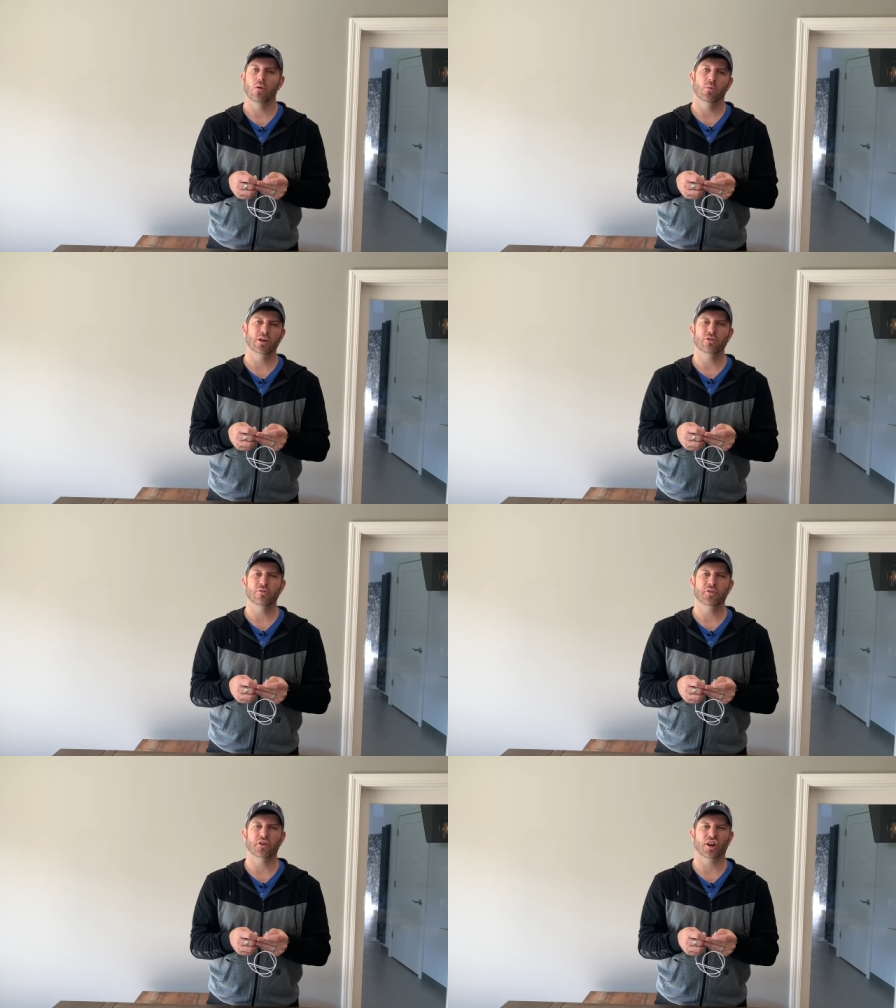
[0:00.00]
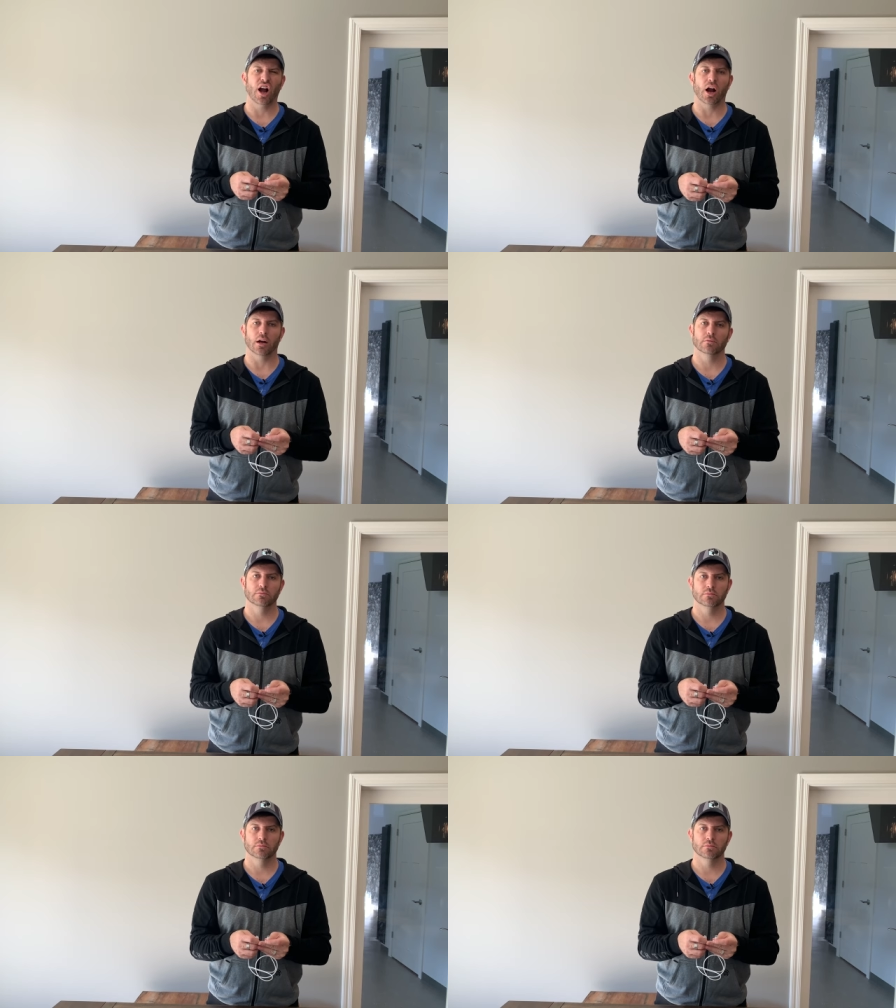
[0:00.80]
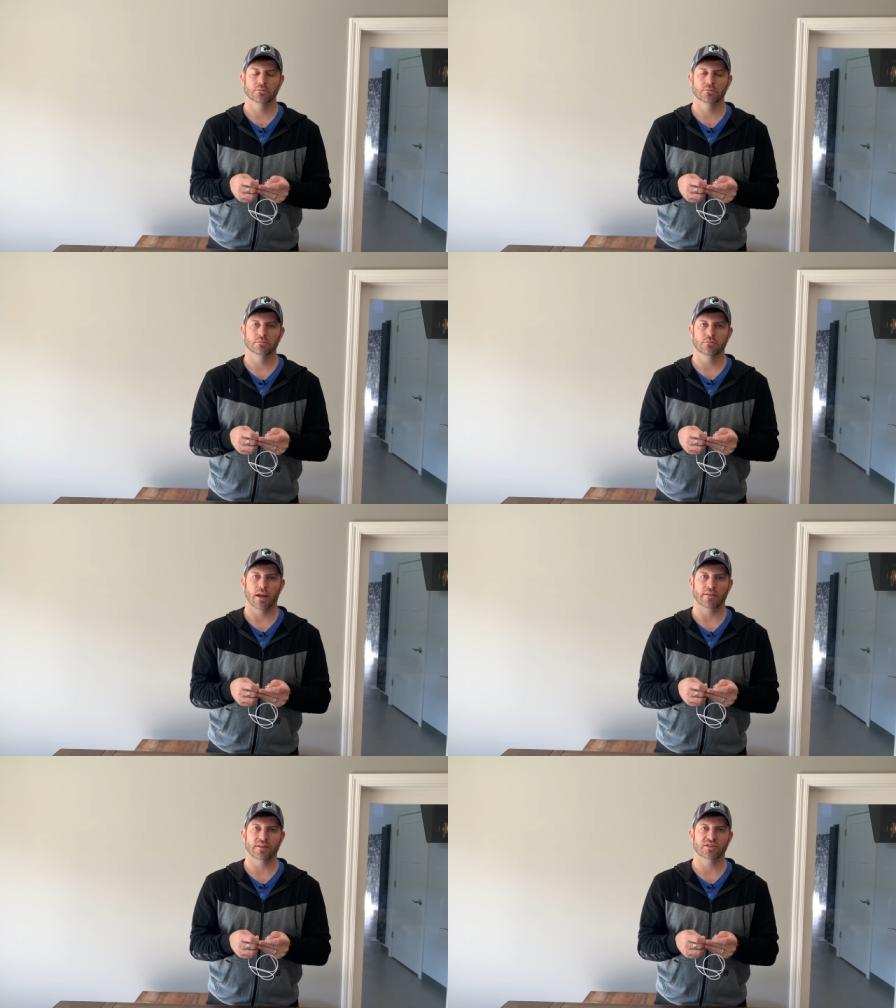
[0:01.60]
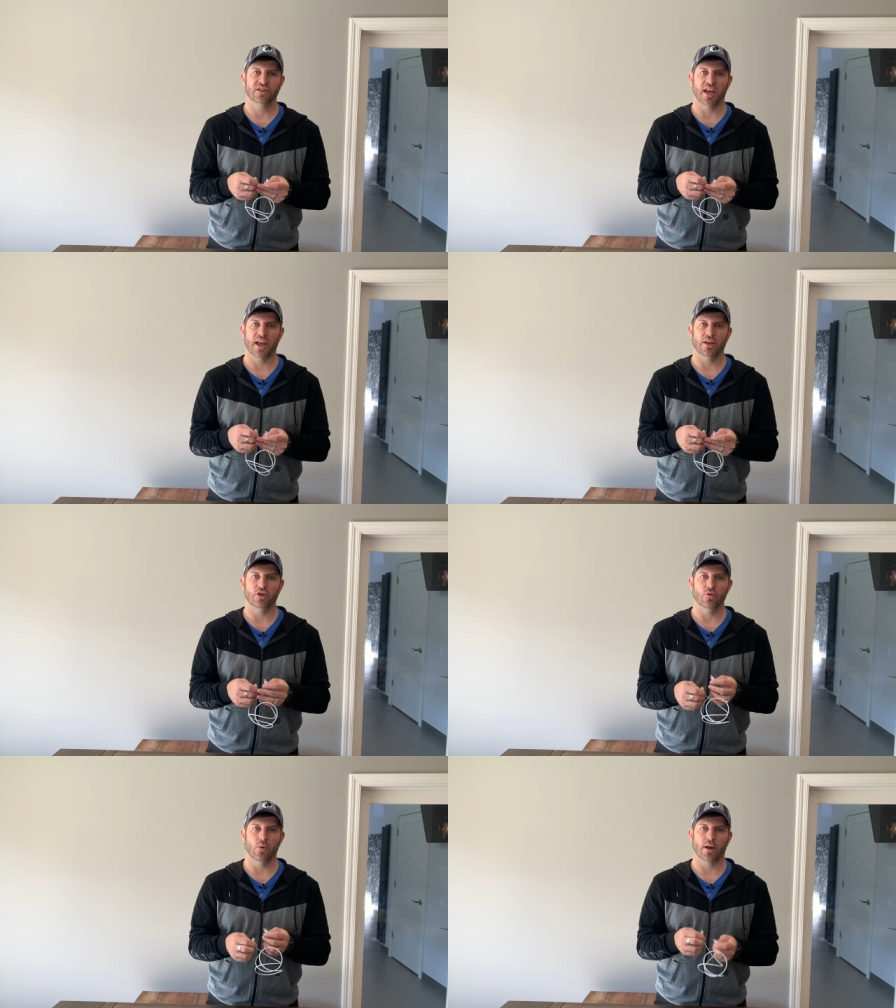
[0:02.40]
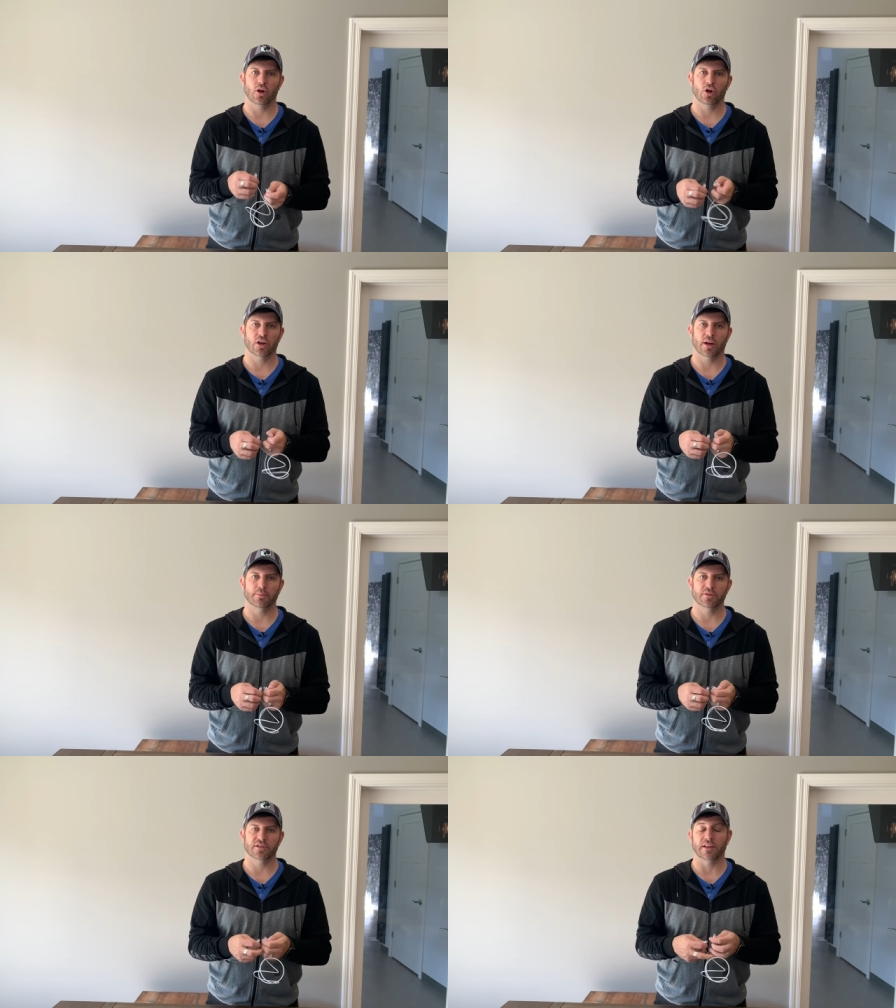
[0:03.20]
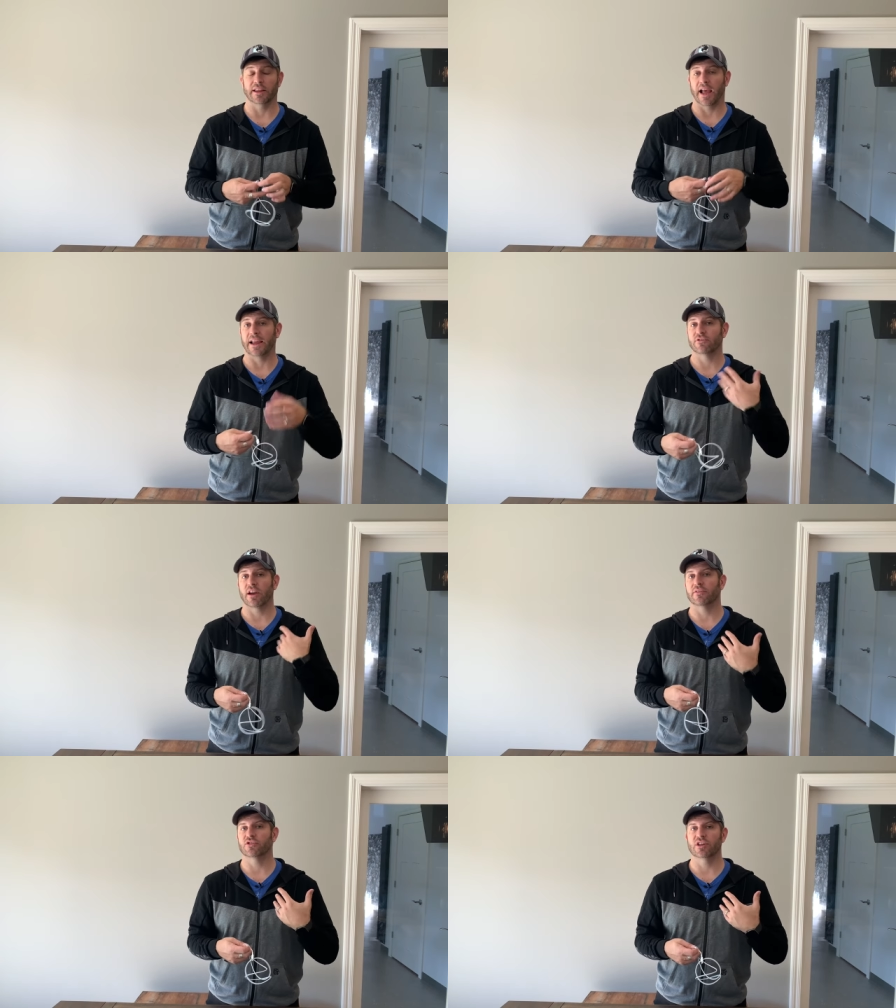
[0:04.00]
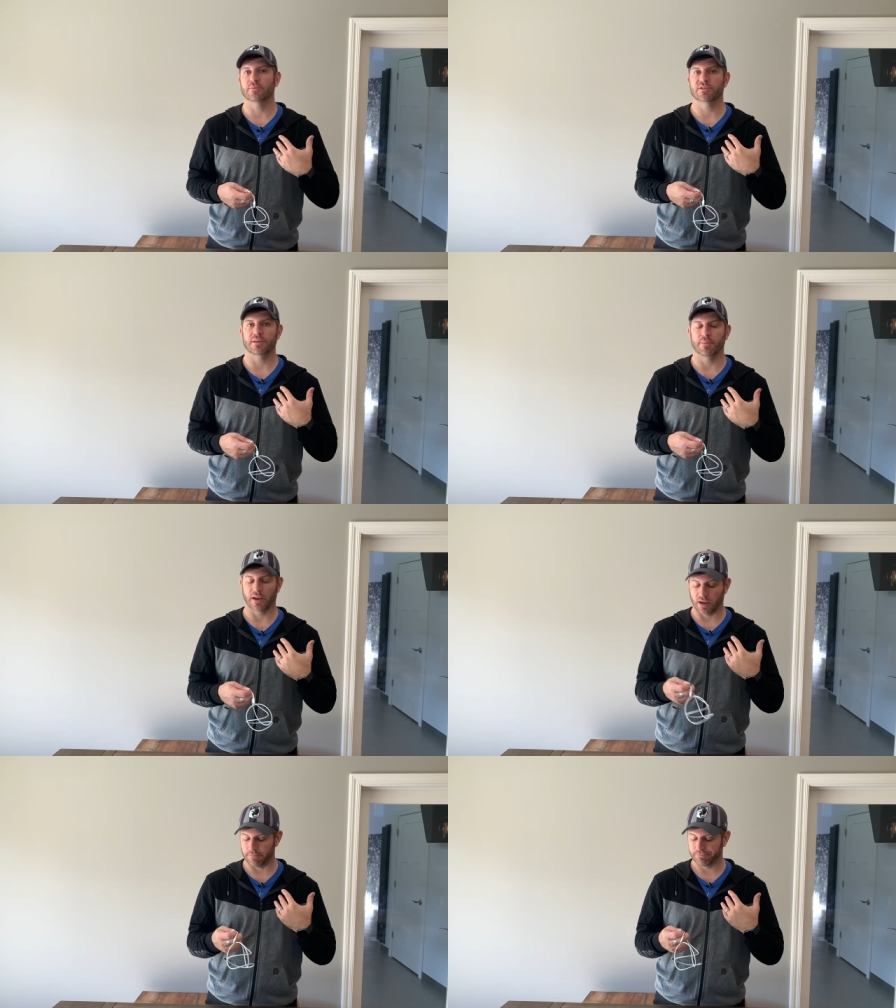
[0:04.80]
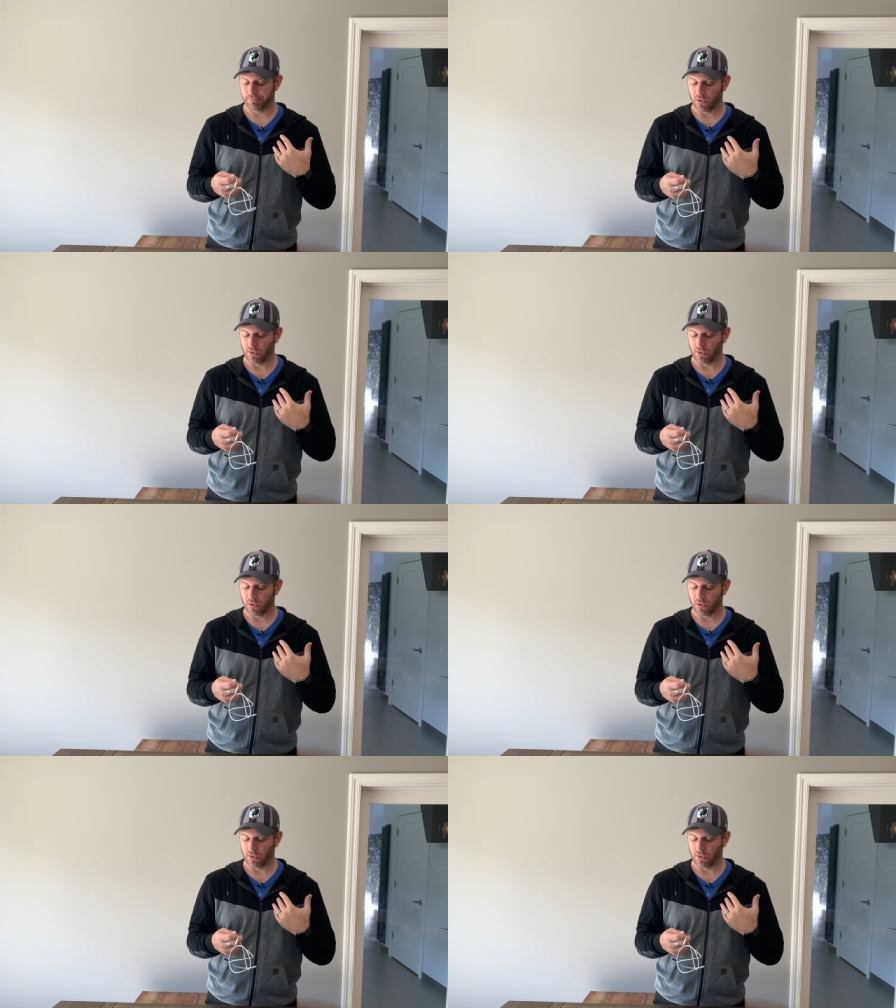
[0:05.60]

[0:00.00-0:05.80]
What do you do if you're in your car? and let's say you want to hook it up to say like I drive a GMC pickup